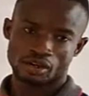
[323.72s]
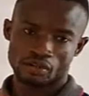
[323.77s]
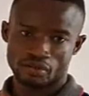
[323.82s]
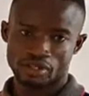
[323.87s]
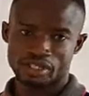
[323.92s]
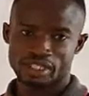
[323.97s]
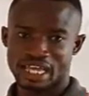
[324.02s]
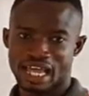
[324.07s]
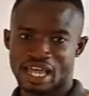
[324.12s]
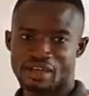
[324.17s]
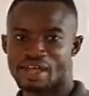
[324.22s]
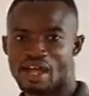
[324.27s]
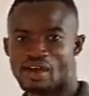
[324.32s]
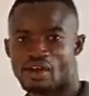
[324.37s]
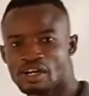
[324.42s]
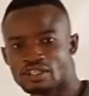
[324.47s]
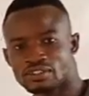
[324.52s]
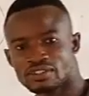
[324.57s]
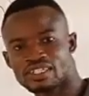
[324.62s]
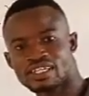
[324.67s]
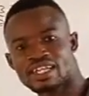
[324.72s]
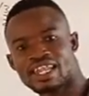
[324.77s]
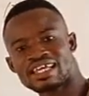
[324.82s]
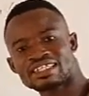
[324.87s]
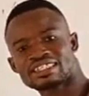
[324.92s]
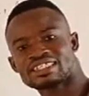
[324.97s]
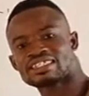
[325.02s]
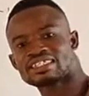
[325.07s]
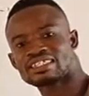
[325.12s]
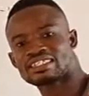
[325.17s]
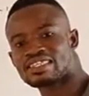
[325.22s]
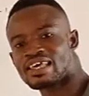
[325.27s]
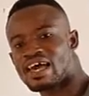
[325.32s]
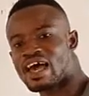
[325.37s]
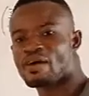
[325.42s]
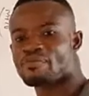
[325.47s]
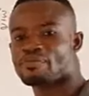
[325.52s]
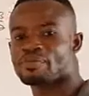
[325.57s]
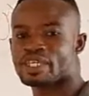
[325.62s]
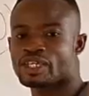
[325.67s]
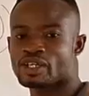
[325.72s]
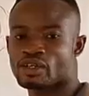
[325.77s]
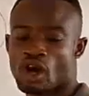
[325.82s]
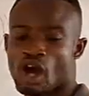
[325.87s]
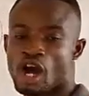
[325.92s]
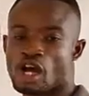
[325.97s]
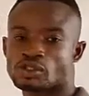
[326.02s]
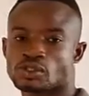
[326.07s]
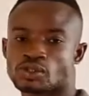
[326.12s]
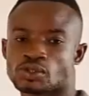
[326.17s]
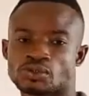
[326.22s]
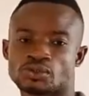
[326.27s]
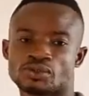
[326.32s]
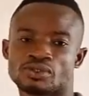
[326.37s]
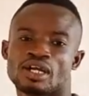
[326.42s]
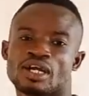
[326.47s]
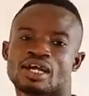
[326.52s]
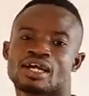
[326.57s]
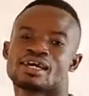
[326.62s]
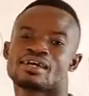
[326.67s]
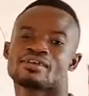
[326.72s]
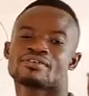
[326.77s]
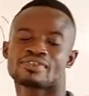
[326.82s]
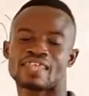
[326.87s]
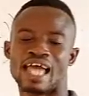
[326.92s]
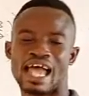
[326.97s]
Here, we are going to let theta be equal to